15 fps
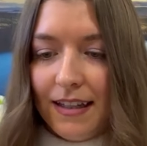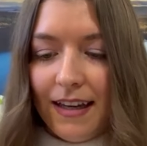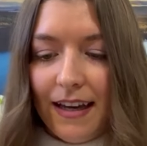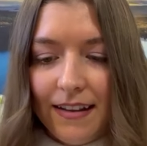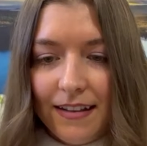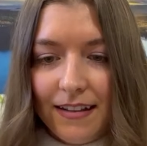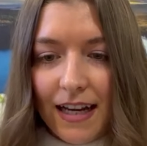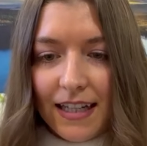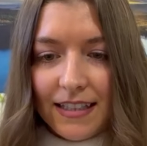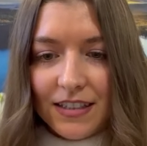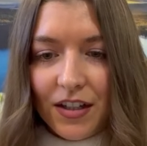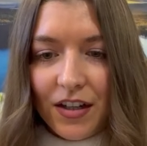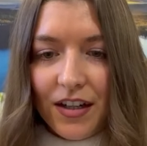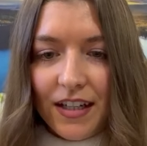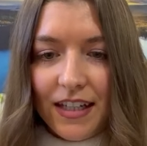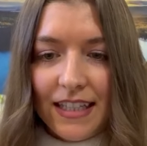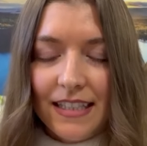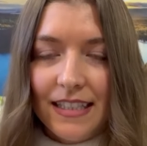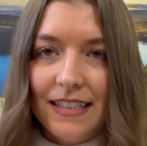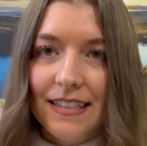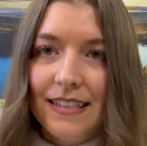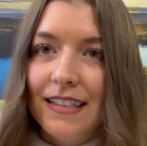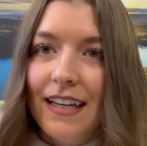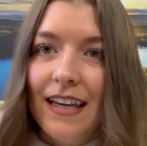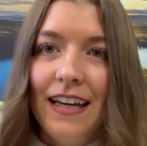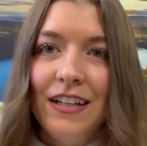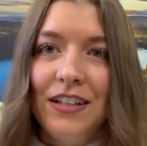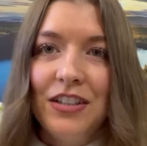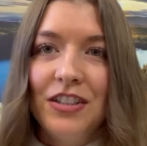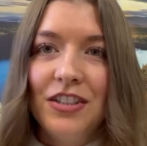And the last card is
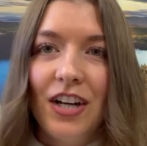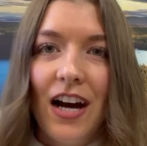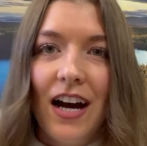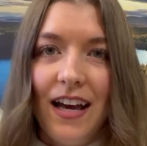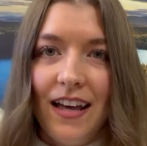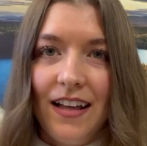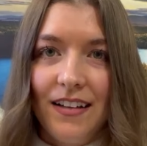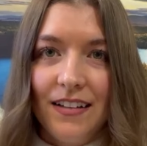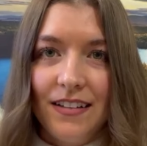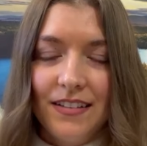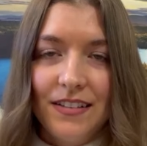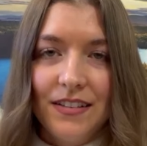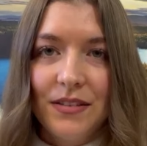Inner Child.